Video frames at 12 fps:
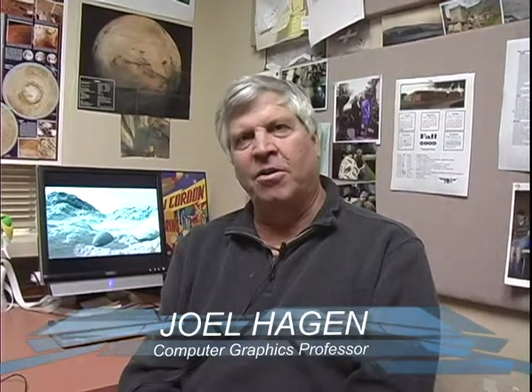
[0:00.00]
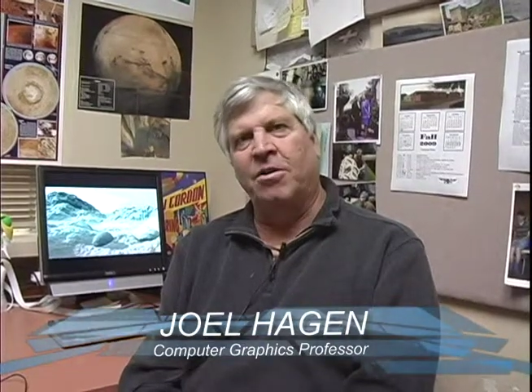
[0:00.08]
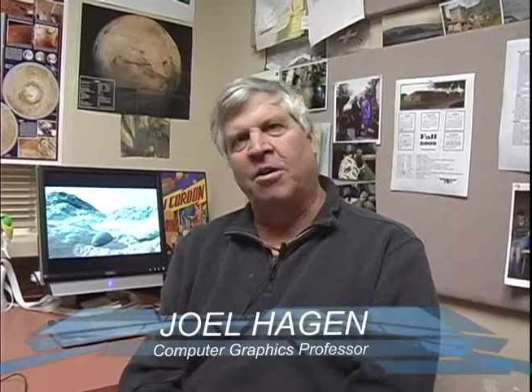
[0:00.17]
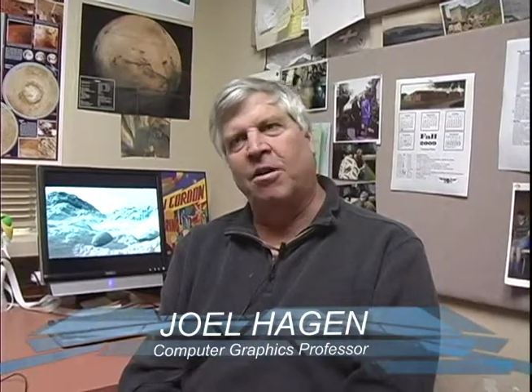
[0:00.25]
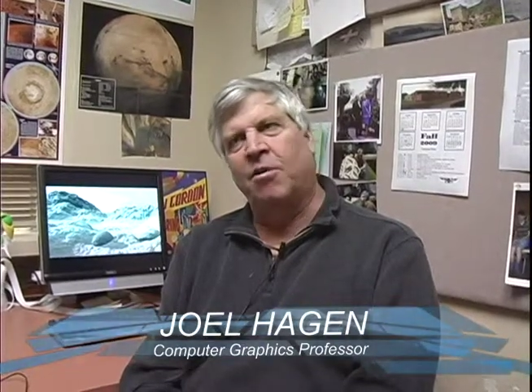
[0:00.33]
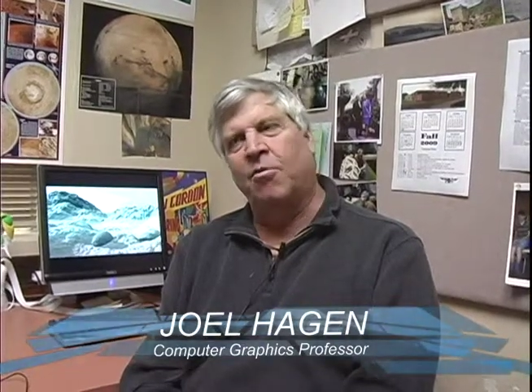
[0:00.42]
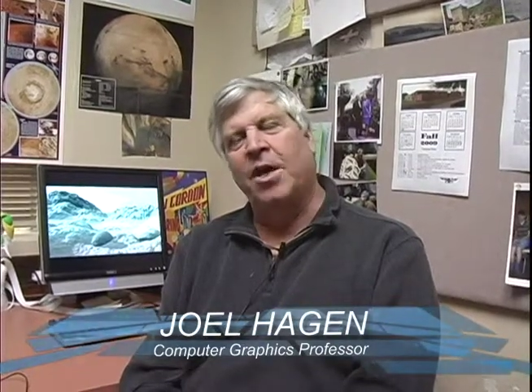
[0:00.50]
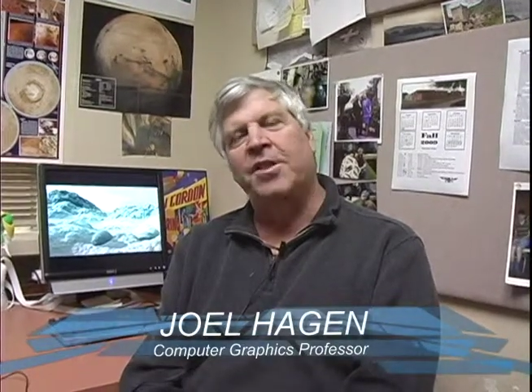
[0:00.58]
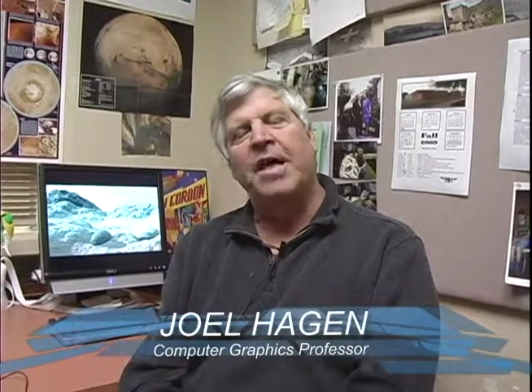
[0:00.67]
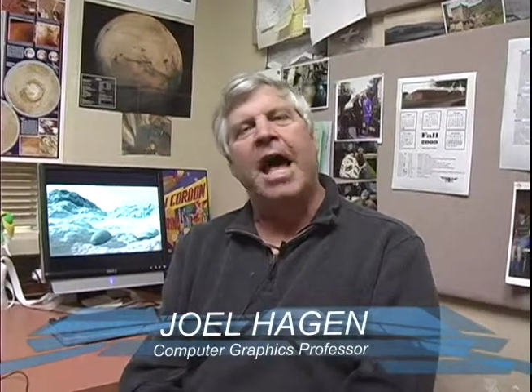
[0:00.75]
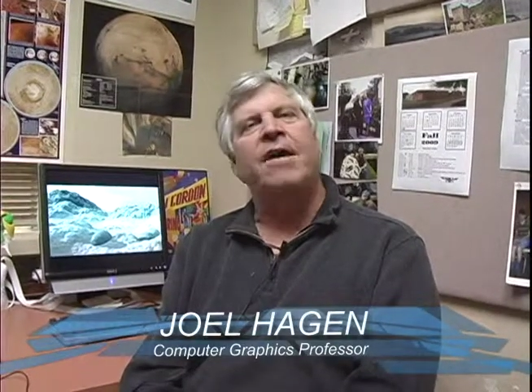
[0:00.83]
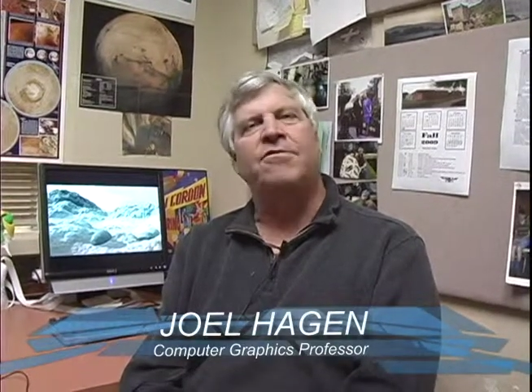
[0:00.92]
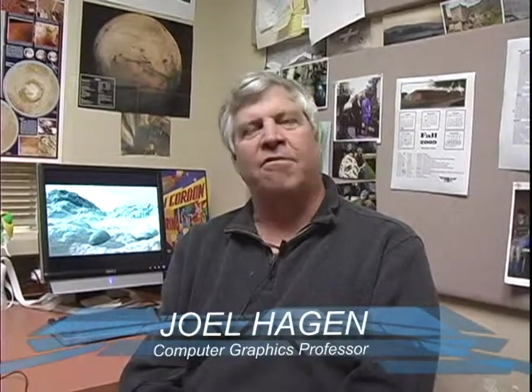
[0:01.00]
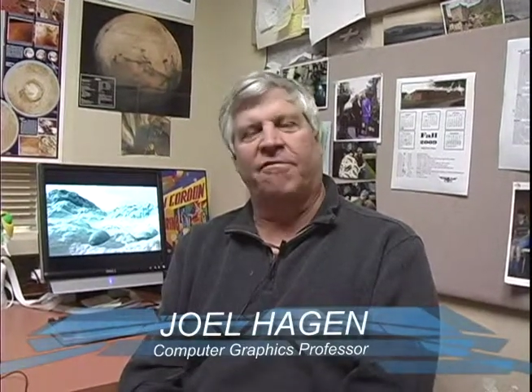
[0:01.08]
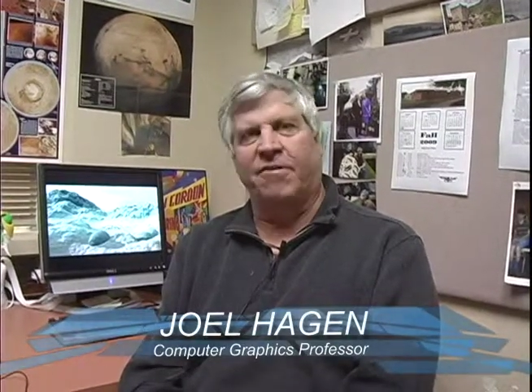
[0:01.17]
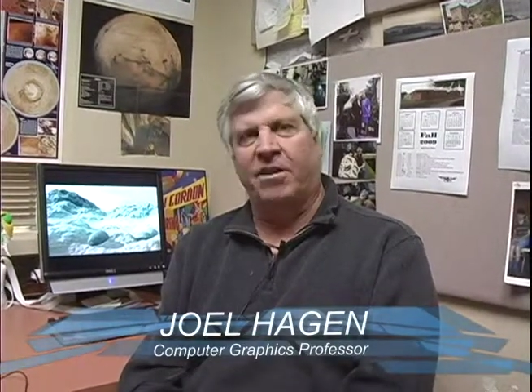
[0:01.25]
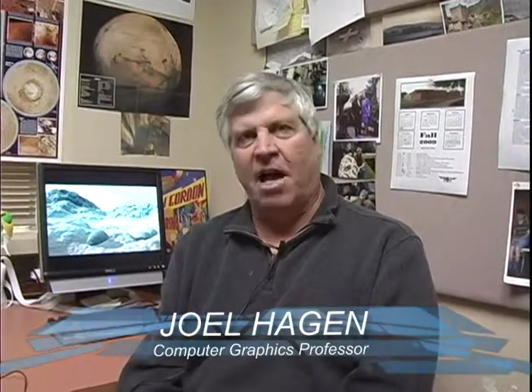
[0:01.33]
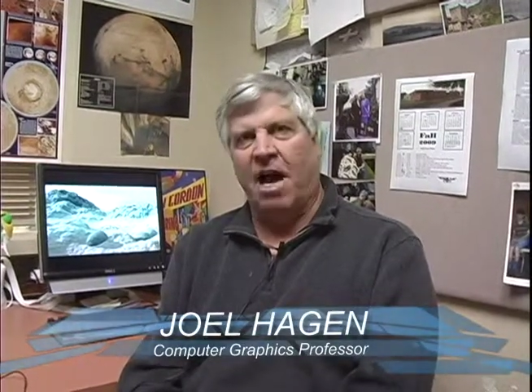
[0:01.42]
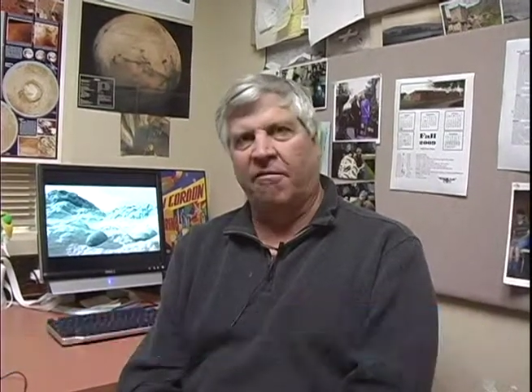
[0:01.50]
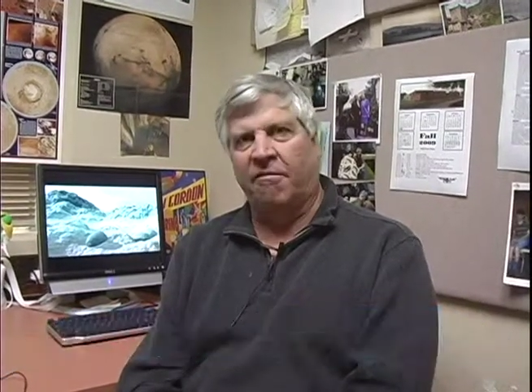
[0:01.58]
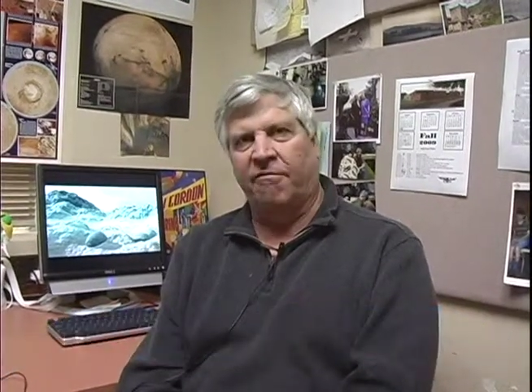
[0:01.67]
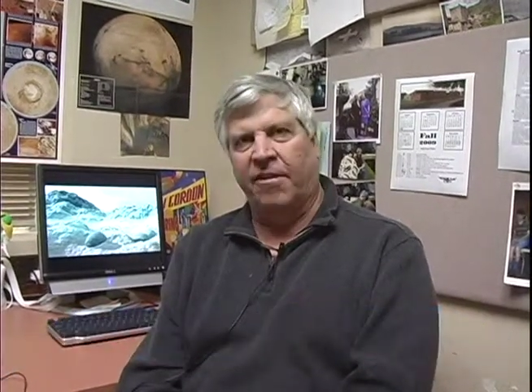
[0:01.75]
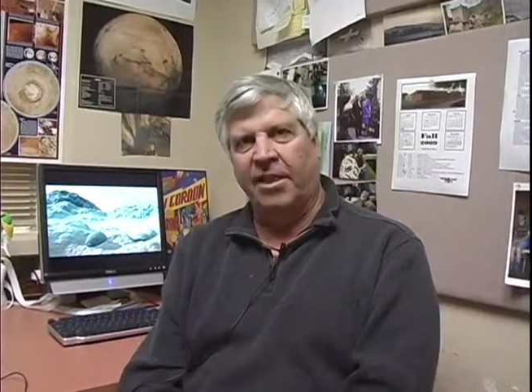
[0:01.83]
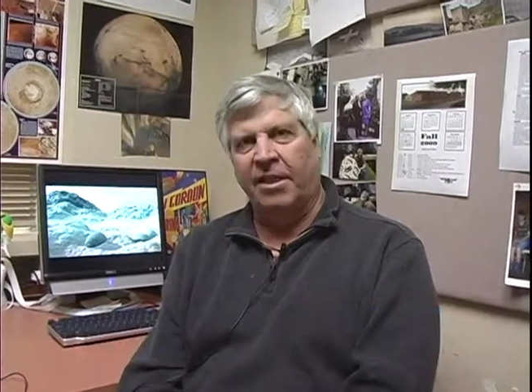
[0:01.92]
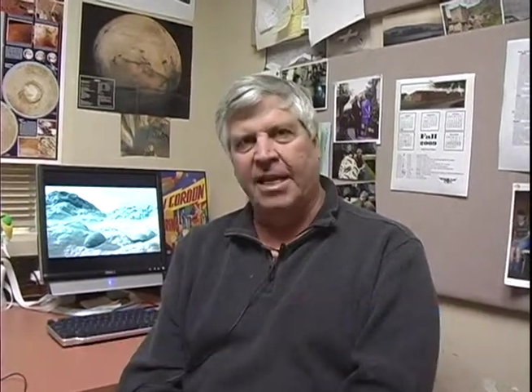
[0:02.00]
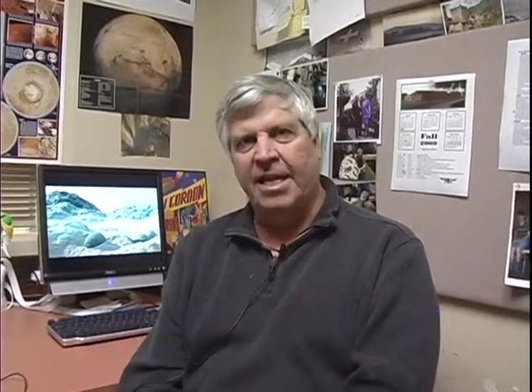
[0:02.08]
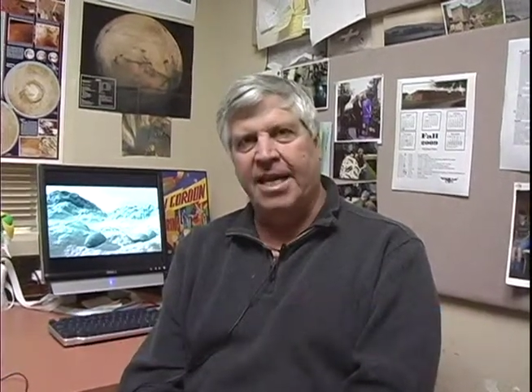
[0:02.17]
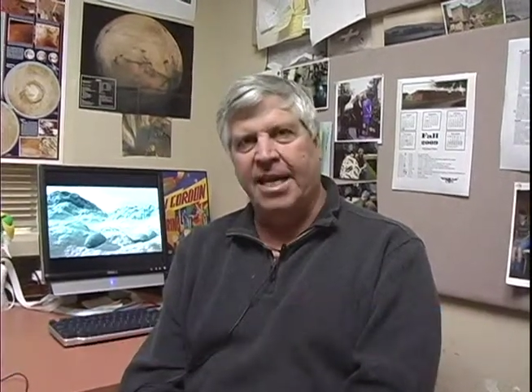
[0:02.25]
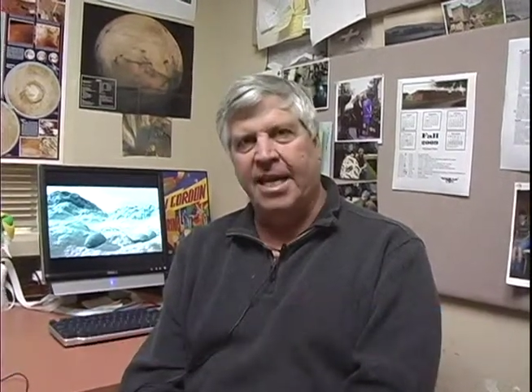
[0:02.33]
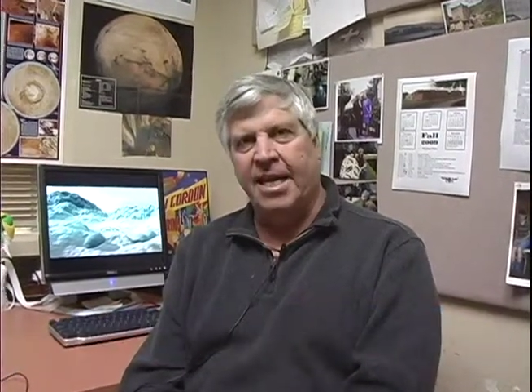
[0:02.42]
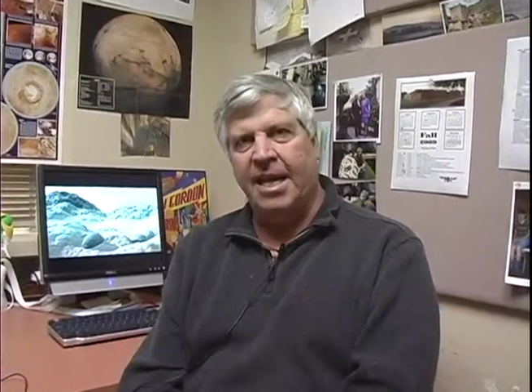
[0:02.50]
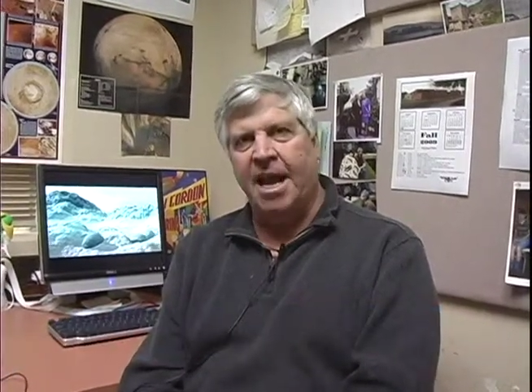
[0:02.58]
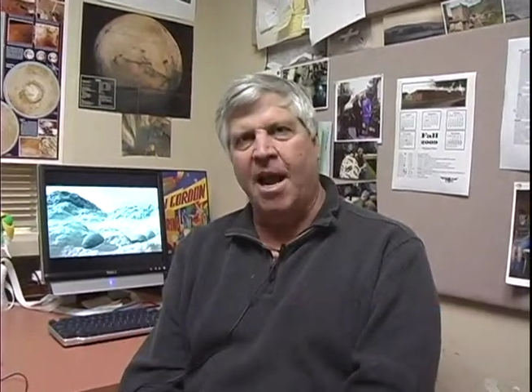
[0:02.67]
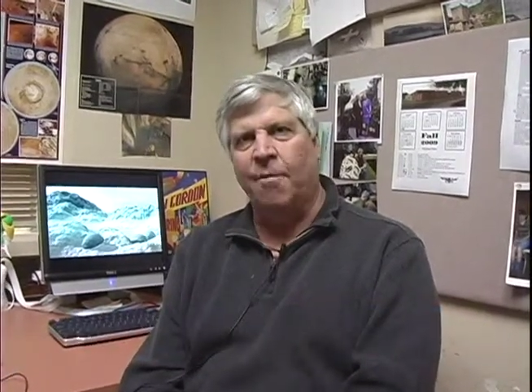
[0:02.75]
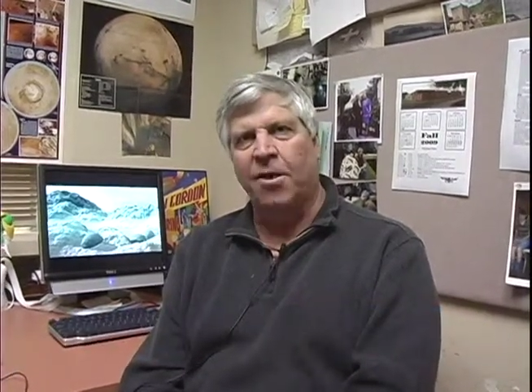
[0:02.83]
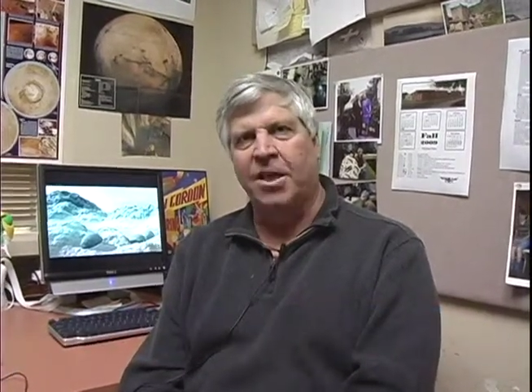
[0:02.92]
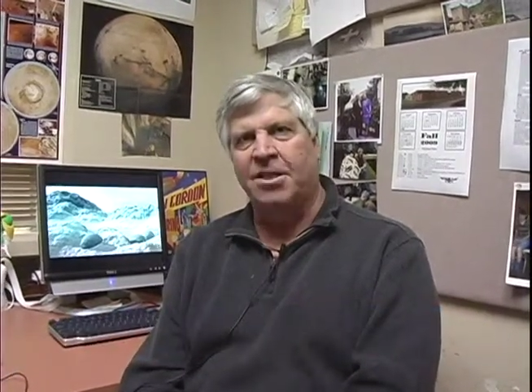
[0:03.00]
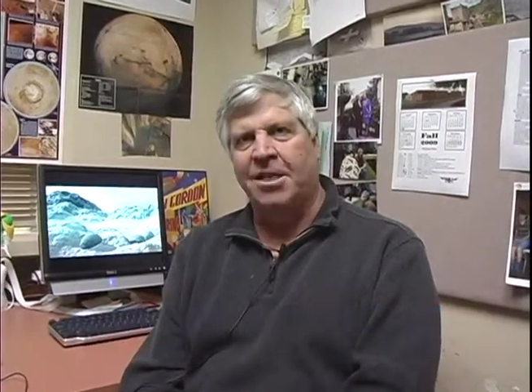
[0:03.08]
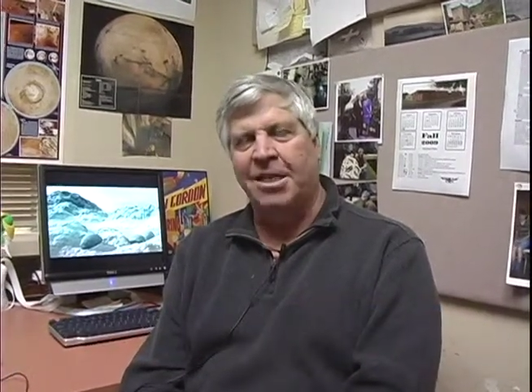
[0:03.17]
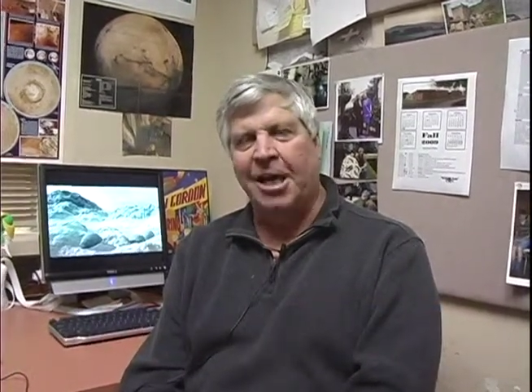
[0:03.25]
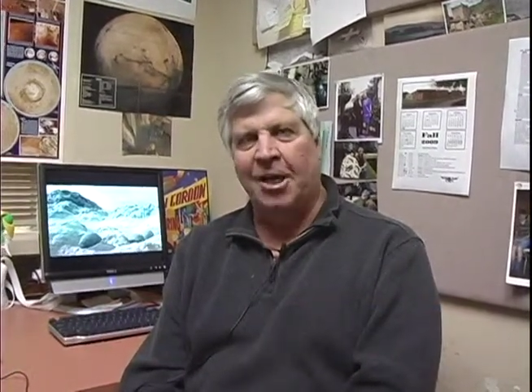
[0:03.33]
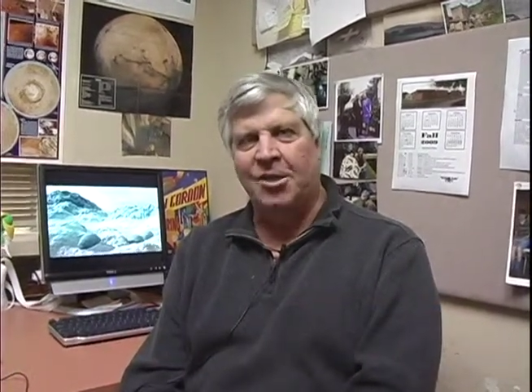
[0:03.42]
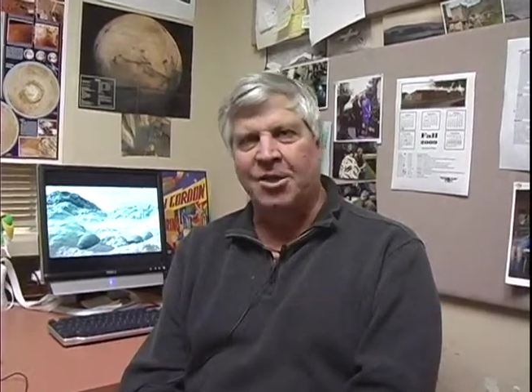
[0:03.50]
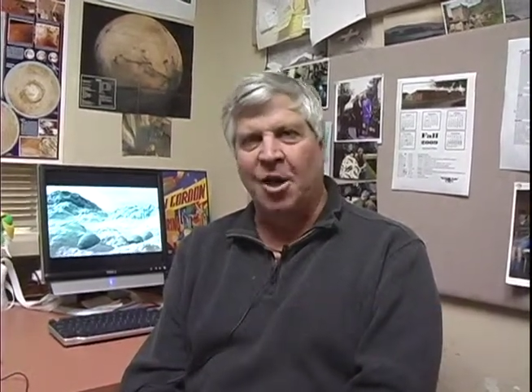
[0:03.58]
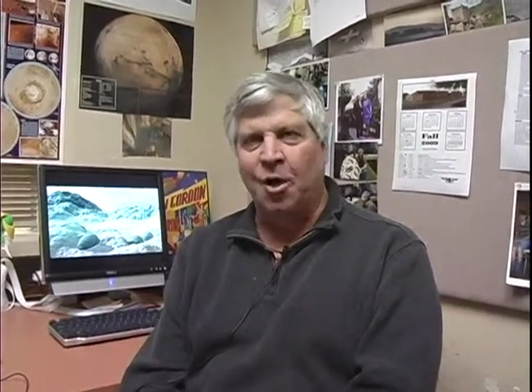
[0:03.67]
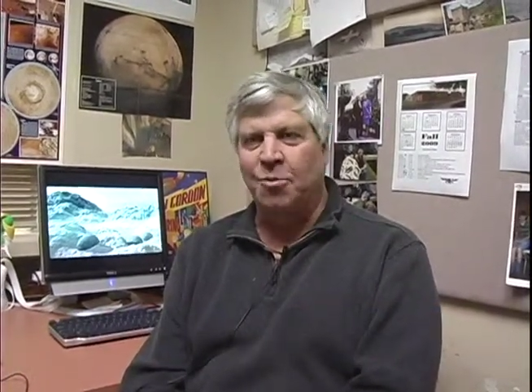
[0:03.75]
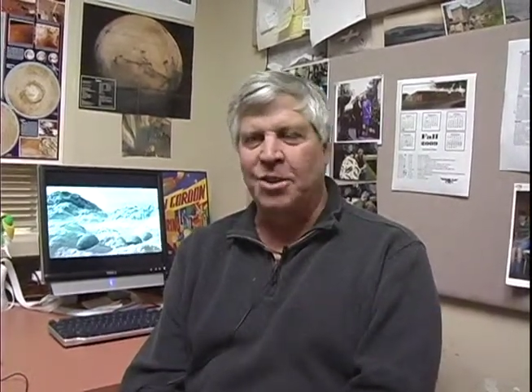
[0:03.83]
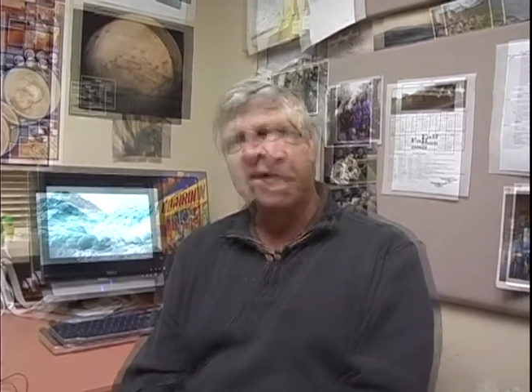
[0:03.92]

uh, with astrophotography, linking cameras to telescopes.